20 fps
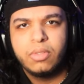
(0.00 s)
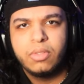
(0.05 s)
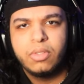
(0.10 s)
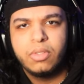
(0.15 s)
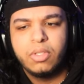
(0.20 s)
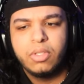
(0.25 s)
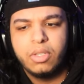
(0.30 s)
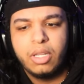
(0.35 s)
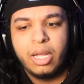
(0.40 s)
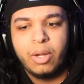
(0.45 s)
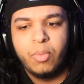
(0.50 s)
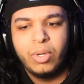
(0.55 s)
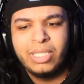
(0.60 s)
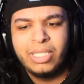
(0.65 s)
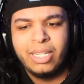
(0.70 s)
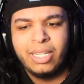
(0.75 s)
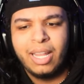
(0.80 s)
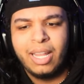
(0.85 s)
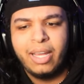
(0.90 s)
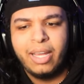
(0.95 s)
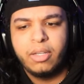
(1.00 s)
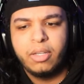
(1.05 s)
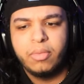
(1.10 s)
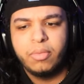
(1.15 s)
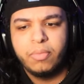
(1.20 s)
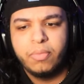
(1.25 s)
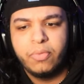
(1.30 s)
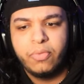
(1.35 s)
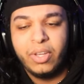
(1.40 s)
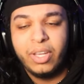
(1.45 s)
Like, was it like
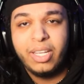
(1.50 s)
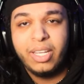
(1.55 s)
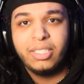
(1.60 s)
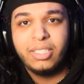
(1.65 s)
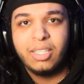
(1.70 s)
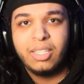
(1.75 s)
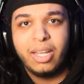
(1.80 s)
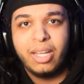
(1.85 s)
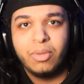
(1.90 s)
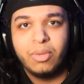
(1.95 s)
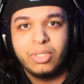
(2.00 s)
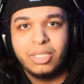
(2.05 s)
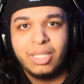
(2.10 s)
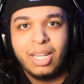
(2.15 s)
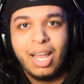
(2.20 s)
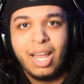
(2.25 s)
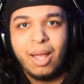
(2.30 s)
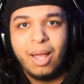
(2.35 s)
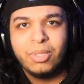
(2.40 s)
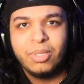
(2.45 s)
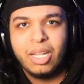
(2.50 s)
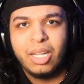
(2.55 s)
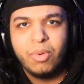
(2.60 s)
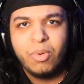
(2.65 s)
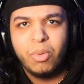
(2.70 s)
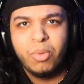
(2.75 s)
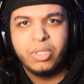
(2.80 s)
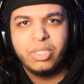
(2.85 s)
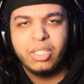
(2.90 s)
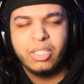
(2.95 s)
fists, like slaps? Like, what
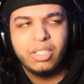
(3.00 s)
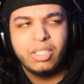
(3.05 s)
was it?